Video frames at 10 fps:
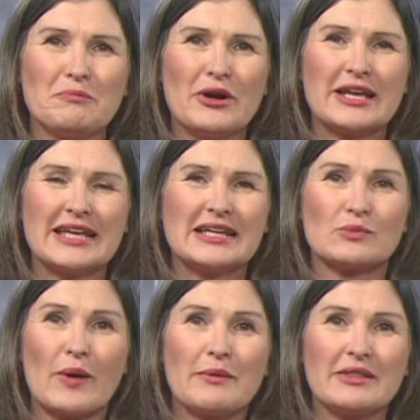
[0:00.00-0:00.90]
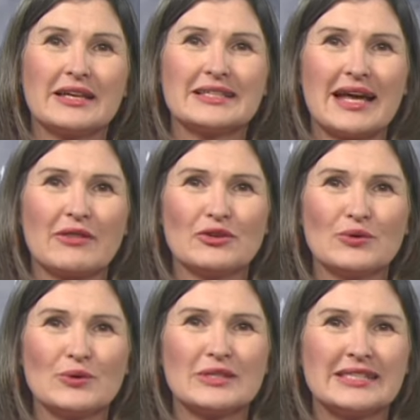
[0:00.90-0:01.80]
working its way, we think, down the
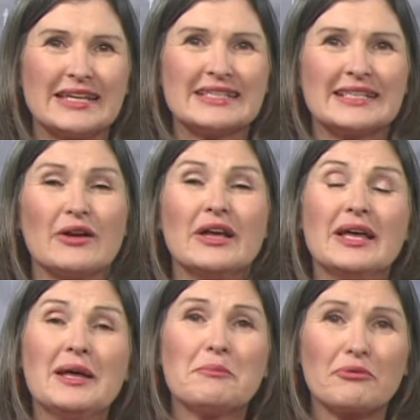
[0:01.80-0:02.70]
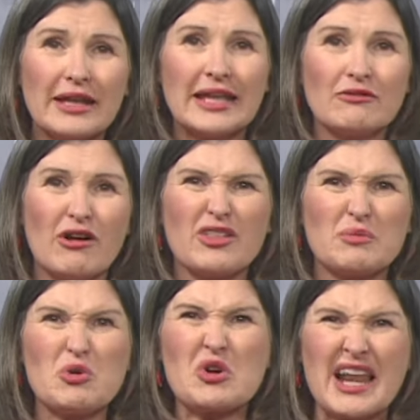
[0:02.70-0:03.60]
North Sea. So bringing
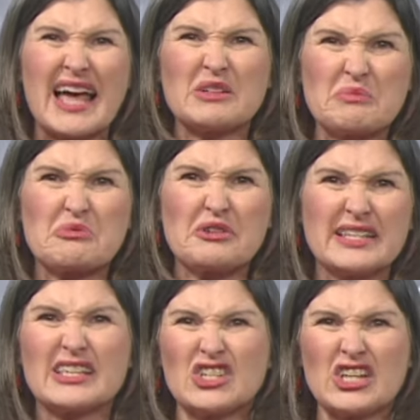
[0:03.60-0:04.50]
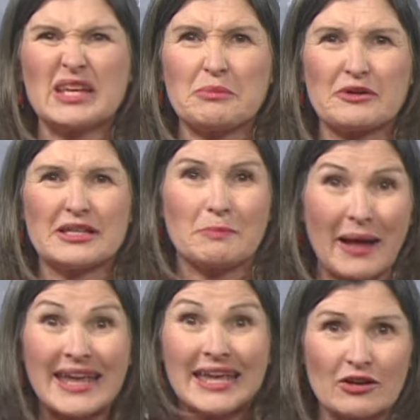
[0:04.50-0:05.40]
rather more cloud and breeze, a chilly breeze
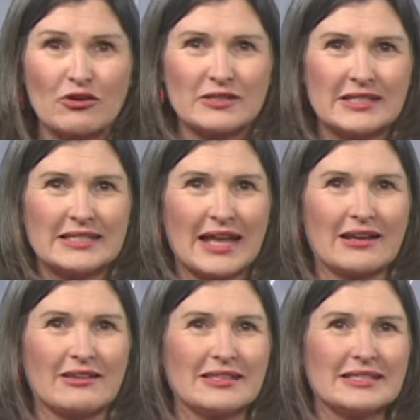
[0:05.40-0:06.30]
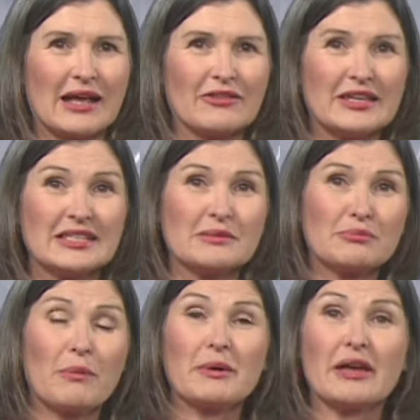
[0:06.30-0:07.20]
back in across East Anglia in the southeast, and
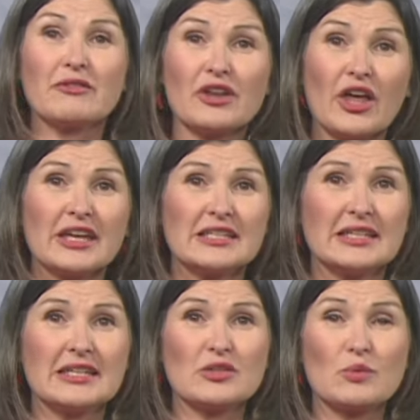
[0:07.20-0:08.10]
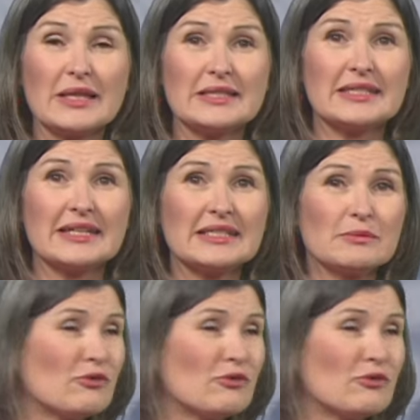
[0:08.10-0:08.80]
probably overnight and into Wednesday some